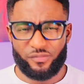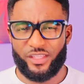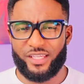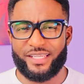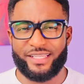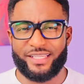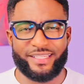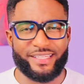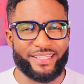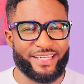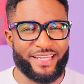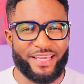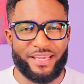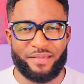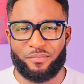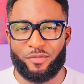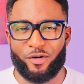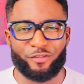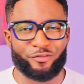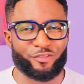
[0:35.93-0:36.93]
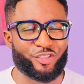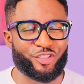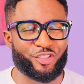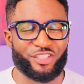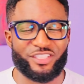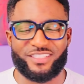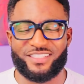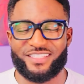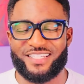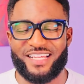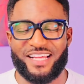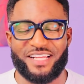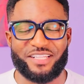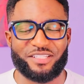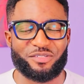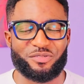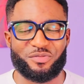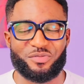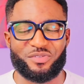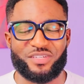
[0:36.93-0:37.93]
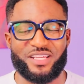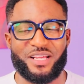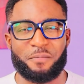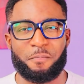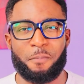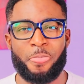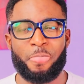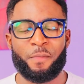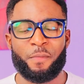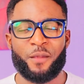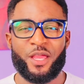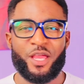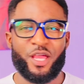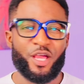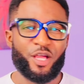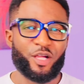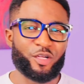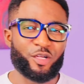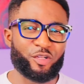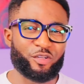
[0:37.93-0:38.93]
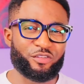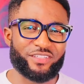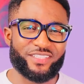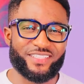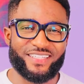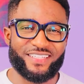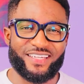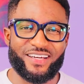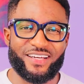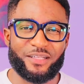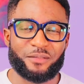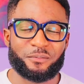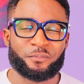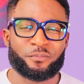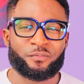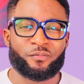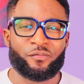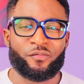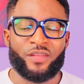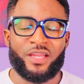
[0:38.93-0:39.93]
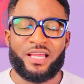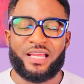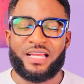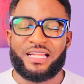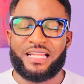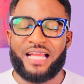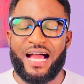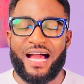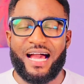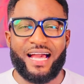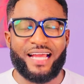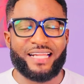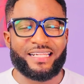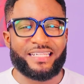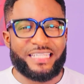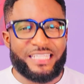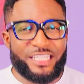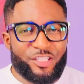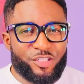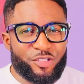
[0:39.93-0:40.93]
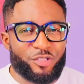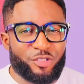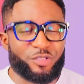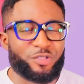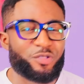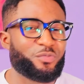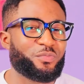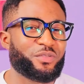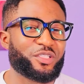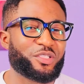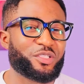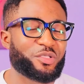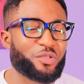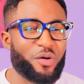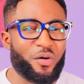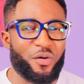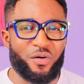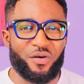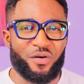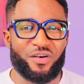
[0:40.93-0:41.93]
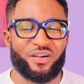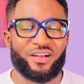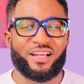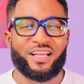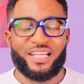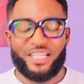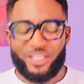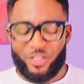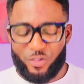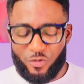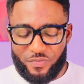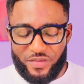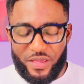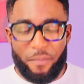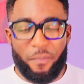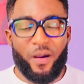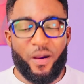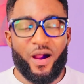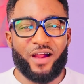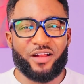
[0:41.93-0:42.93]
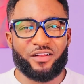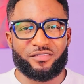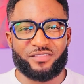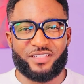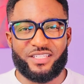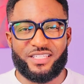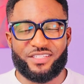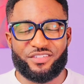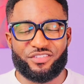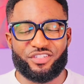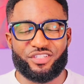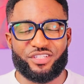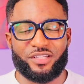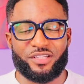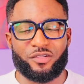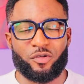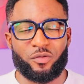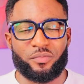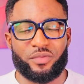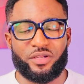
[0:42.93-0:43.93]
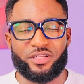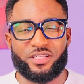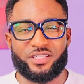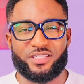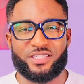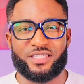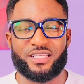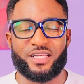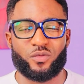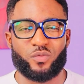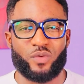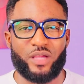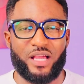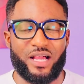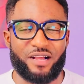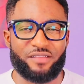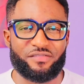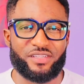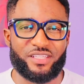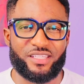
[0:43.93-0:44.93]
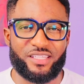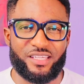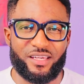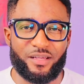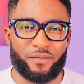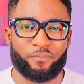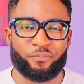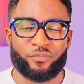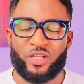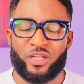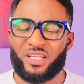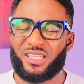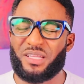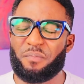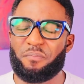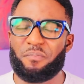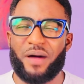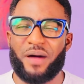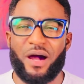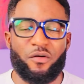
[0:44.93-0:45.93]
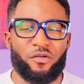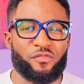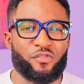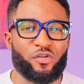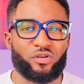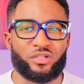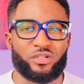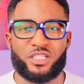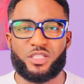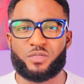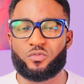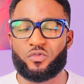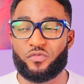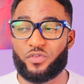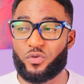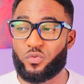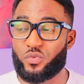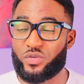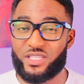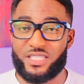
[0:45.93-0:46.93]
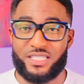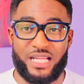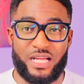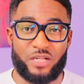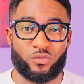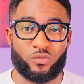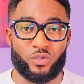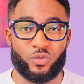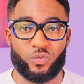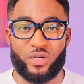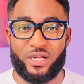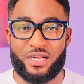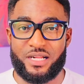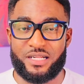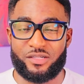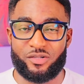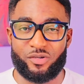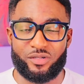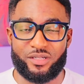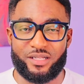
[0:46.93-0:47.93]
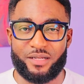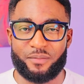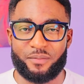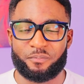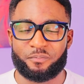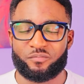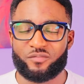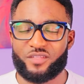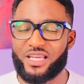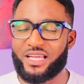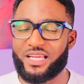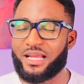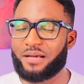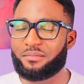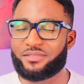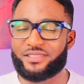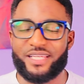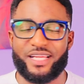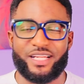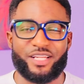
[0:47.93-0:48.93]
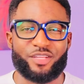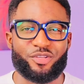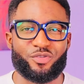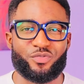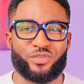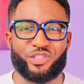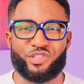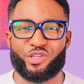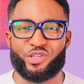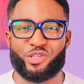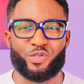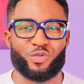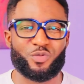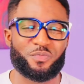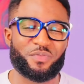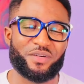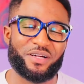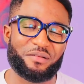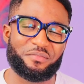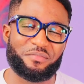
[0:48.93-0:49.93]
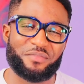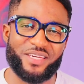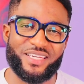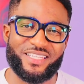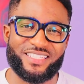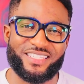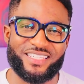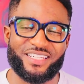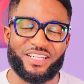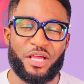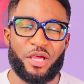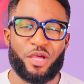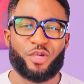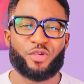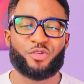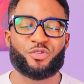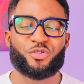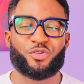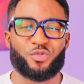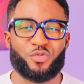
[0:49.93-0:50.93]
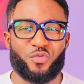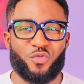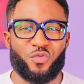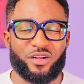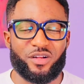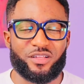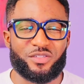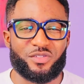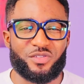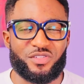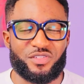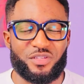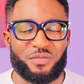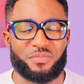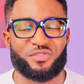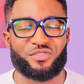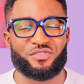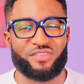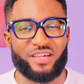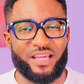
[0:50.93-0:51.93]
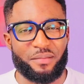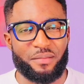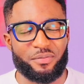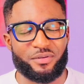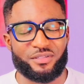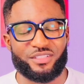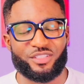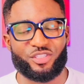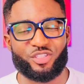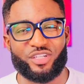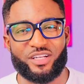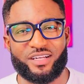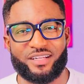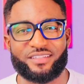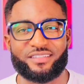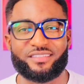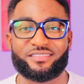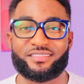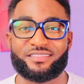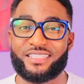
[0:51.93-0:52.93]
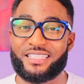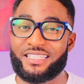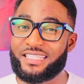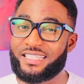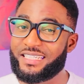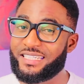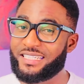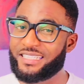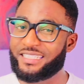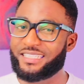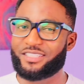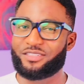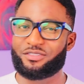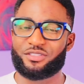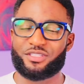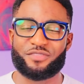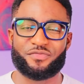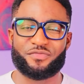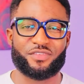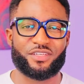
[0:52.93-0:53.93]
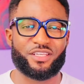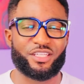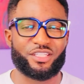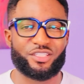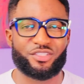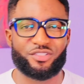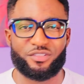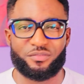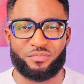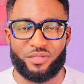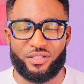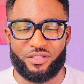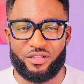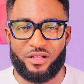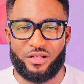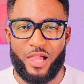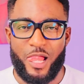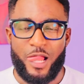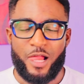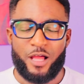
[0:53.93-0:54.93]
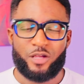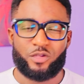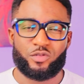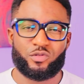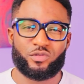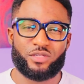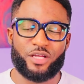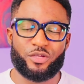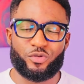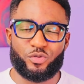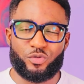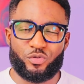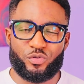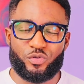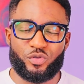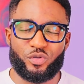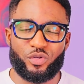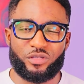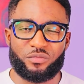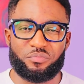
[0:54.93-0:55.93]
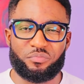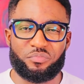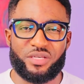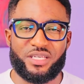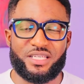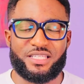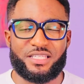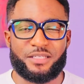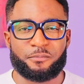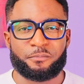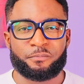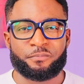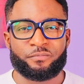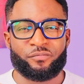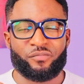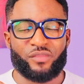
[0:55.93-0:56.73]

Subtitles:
in the name of Jesus. Hallelujah. Glory to God. Now, I need you to be sure to be a part of this Christian community that we have here. The power of God is moving. We stand with one another. And I'm telling you, it's just super amazing. You want to subscribe on the channel. Ring the notification bell so that you do not miss